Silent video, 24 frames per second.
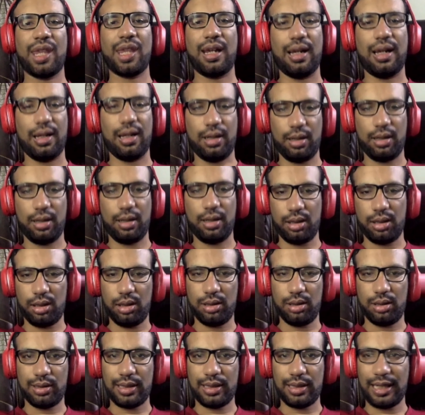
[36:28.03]
And
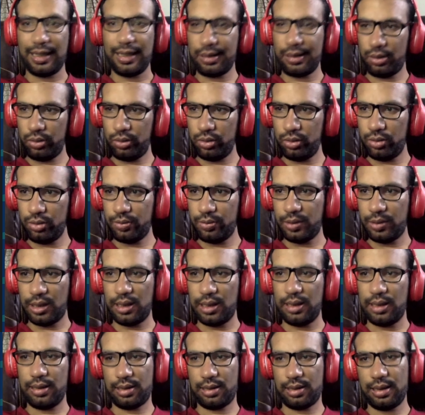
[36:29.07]
thank you
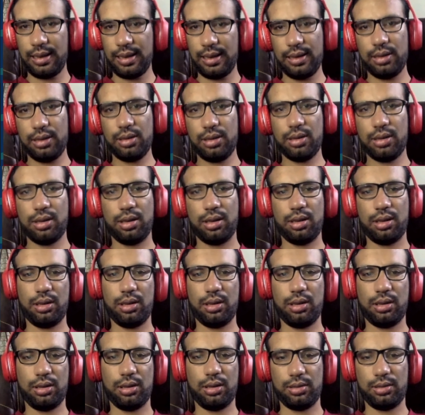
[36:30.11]
for listening.
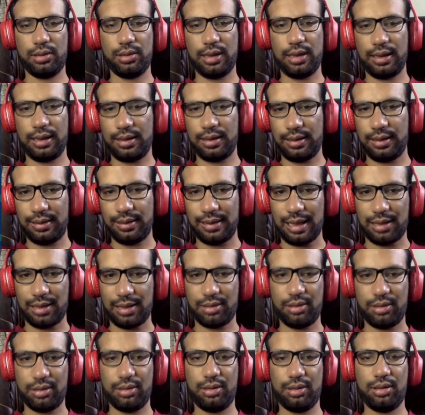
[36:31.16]
That's
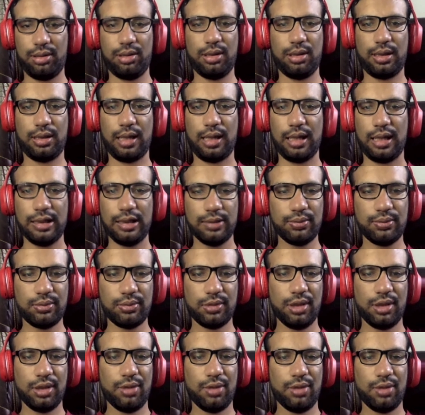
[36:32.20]
exactly the time
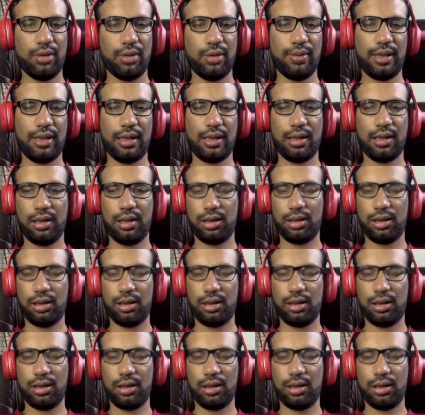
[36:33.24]
for me.